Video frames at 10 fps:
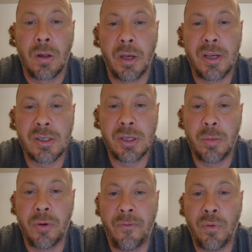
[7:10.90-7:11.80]
Like I
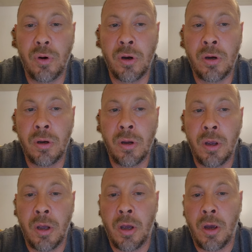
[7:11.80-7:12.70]
said before,
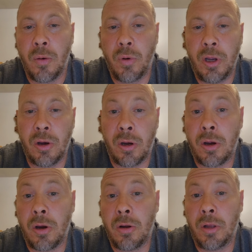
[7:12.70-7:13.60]
we are
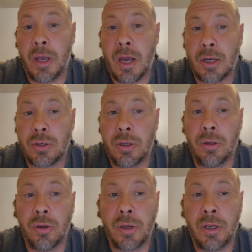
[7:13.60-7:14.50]
currently actually
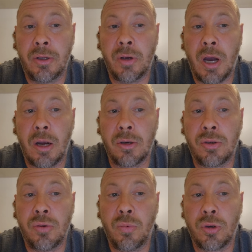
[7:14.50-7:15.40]
looking to hire
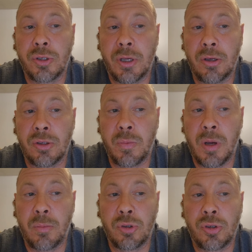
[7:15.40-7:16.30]
2 more sales
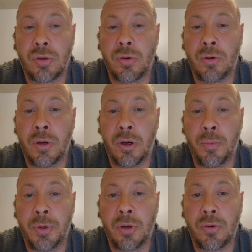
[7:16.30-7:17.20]
members to
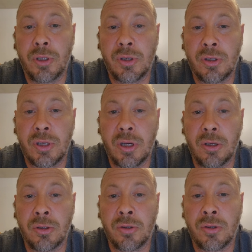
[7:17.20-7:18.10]
help increase the
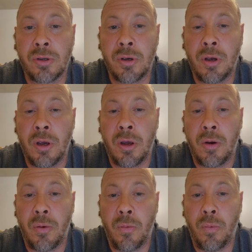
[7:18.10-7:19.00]
sales.
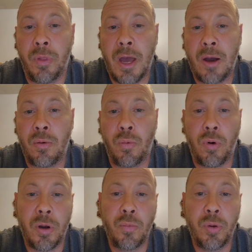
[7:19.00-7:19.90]
That
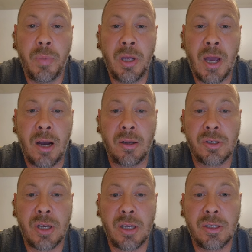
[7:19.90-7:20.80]
one would be
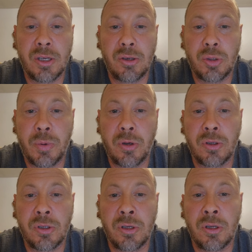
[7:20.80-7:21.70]
outside
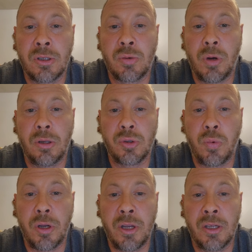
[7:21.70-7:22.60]
salesperson as well as
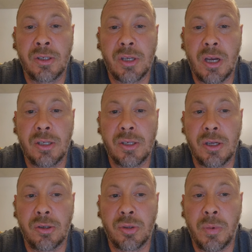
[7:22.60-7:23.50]
one inside
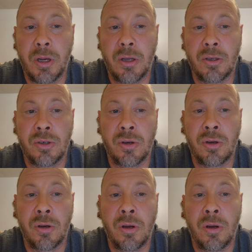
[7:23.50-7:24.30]
sales manager.